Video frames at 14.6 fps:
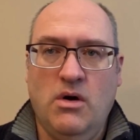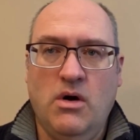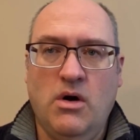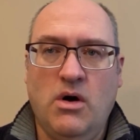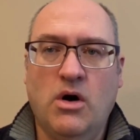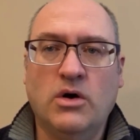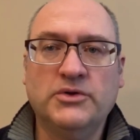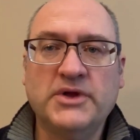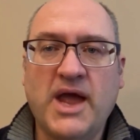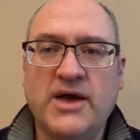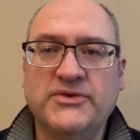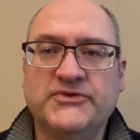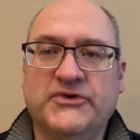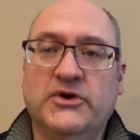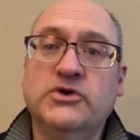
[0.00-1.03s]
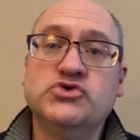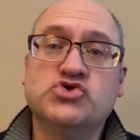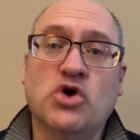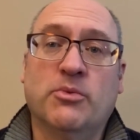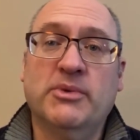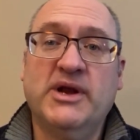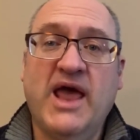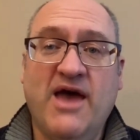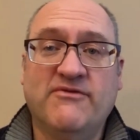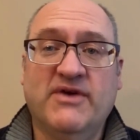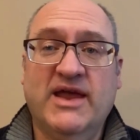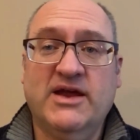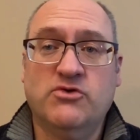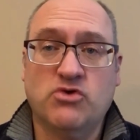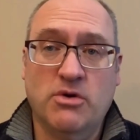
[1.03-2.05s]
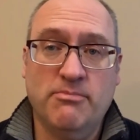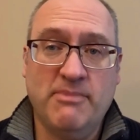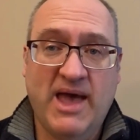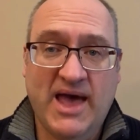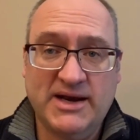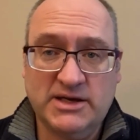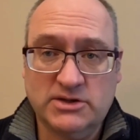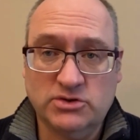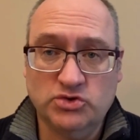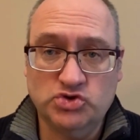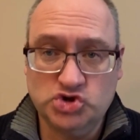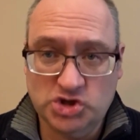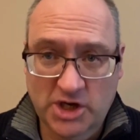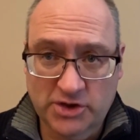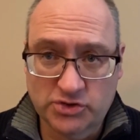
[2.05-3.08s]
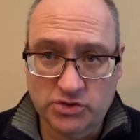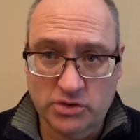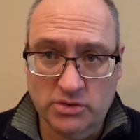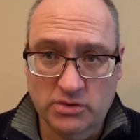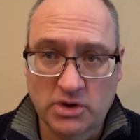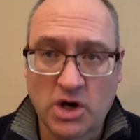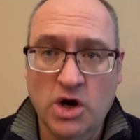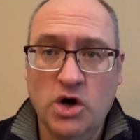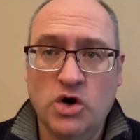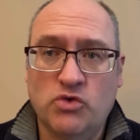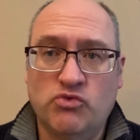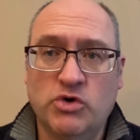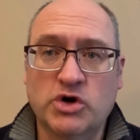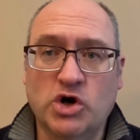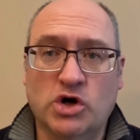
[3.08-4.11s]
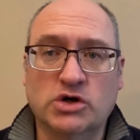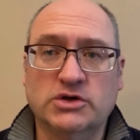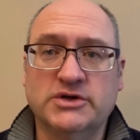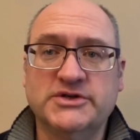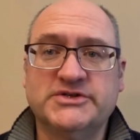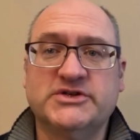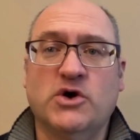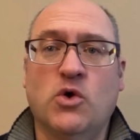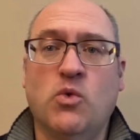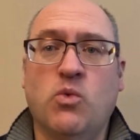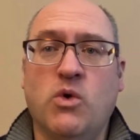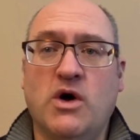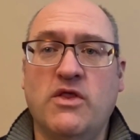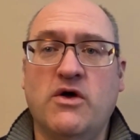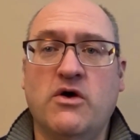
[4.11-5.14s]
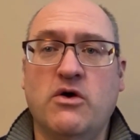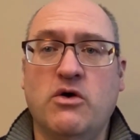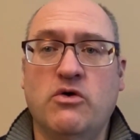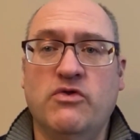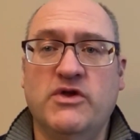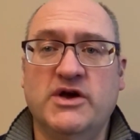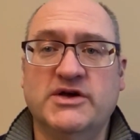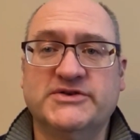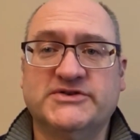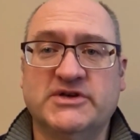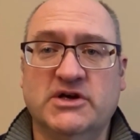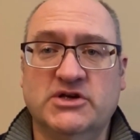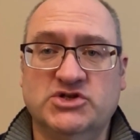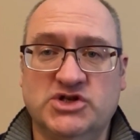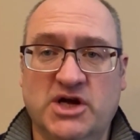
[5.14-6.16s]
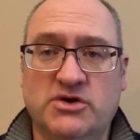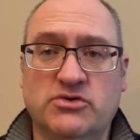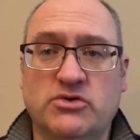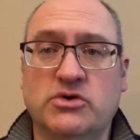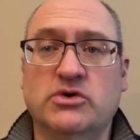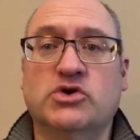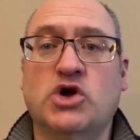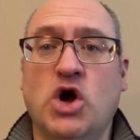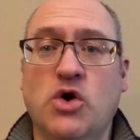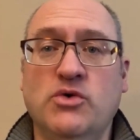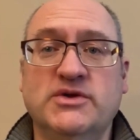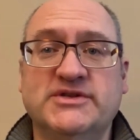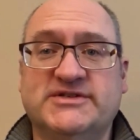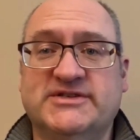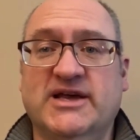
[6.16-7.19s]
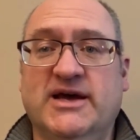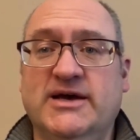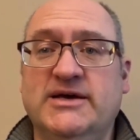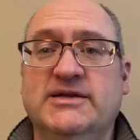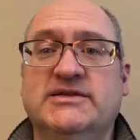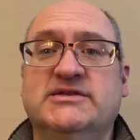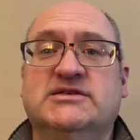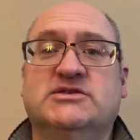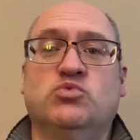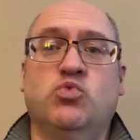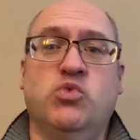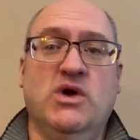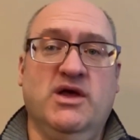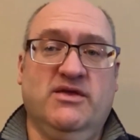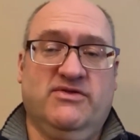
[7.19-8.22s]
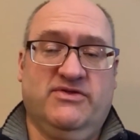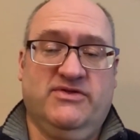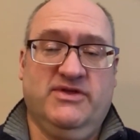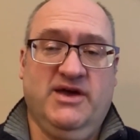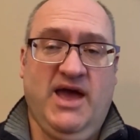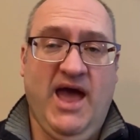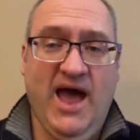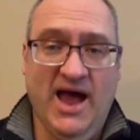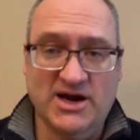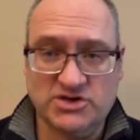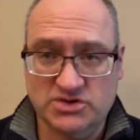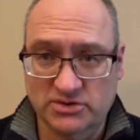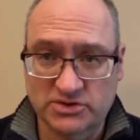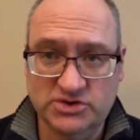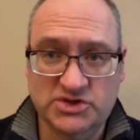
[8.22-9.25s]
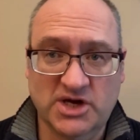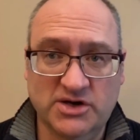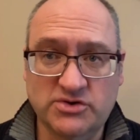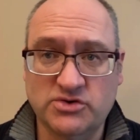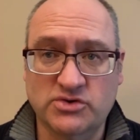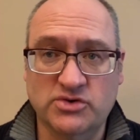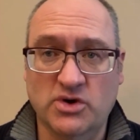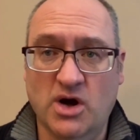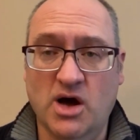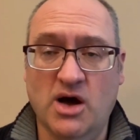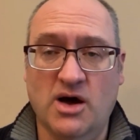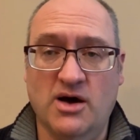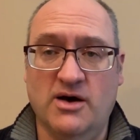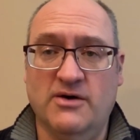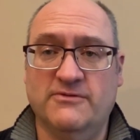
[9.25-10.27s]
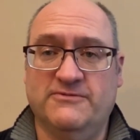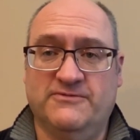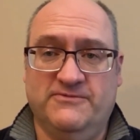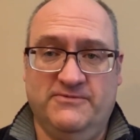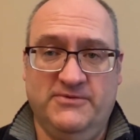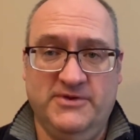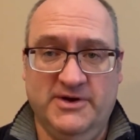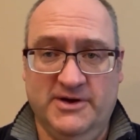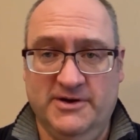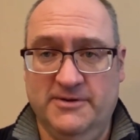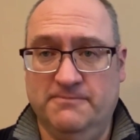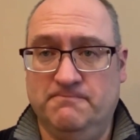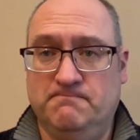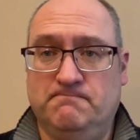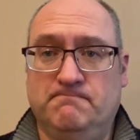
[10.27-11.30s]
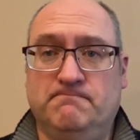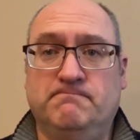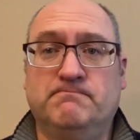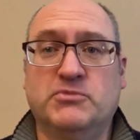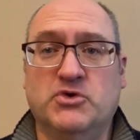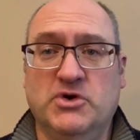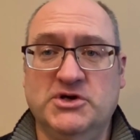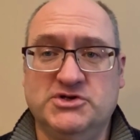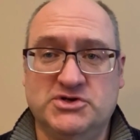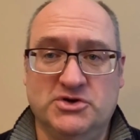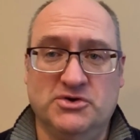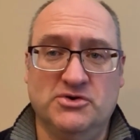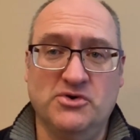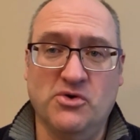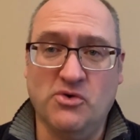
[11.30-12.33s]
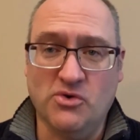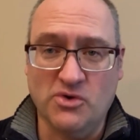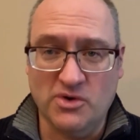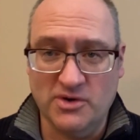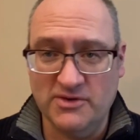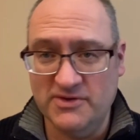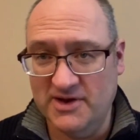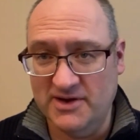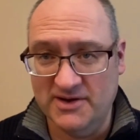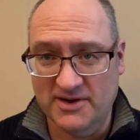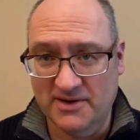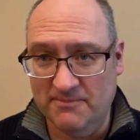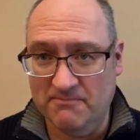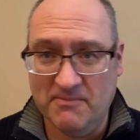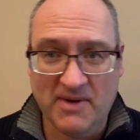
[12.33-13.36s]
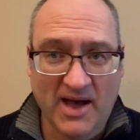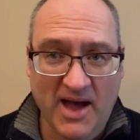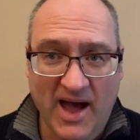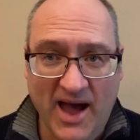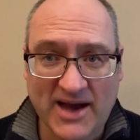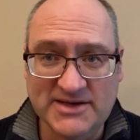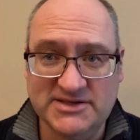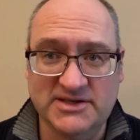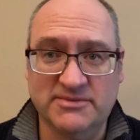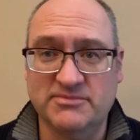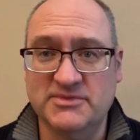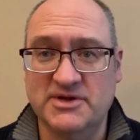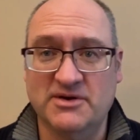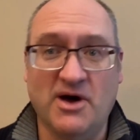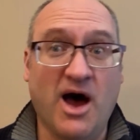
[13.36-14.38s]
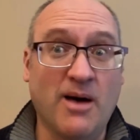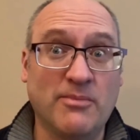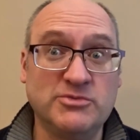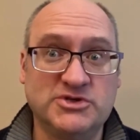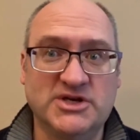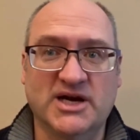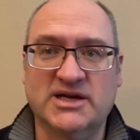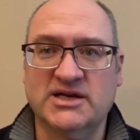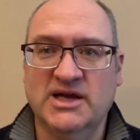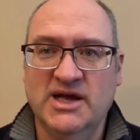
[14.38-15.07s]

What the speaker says: All nouns in German have a grammatical gender, regardless of whether this gender coincides with the actual gender of the creature or the item, the object